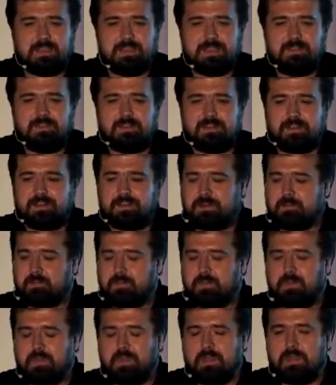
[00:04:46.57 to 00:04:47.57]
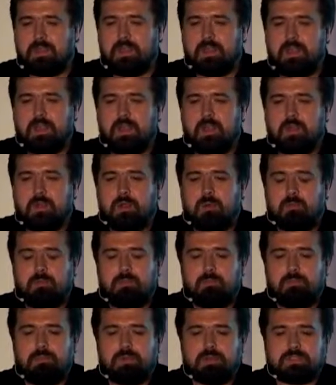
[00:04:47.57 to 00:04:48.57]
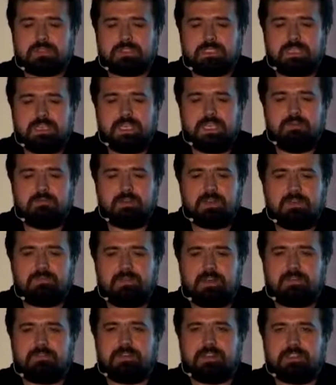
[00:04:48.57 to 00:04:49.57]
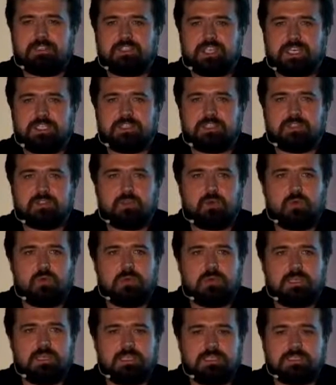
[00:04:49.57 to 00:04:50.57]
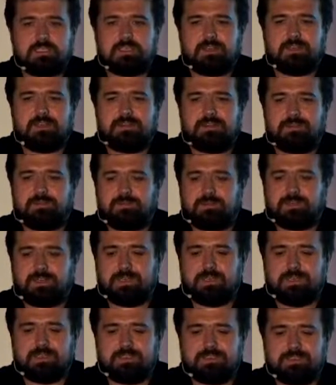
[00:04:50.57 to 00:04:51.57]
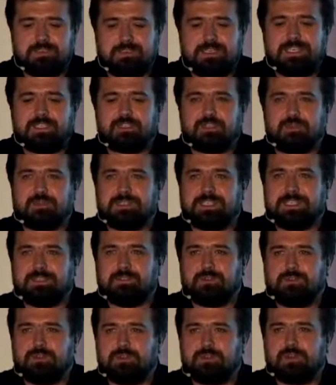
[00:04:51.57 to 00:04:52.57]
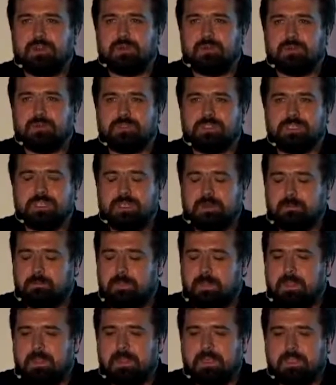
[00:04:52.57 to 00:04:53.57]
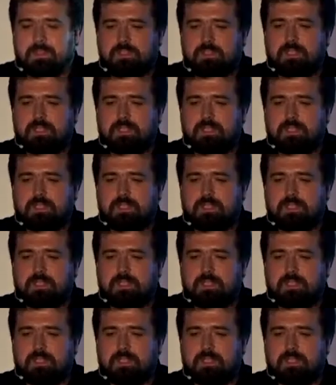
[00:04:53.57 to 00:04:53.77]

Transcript: in there. But even if I've injected all these kind of issues into the code, it